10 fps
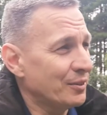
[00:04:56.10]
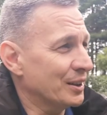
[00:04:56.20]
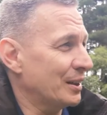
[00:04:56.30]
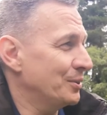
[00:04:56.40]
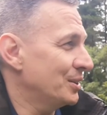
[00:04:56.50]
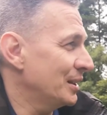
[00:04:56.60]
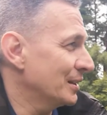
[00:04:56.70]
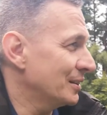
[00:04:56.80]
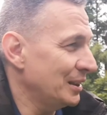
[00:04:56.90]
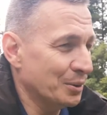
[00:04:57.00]

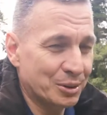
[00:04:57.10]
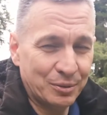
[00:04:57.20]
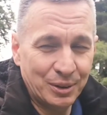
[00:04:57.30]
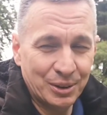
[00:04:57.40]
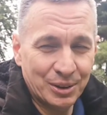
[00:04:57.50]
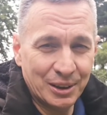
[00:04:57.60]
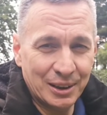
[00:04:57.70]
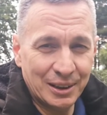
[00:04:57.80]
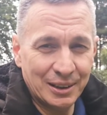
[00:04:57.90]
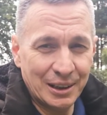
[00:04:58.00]
recounting tales of his
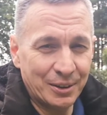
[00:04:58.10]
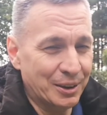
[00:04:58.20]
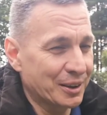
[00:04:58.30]
Italian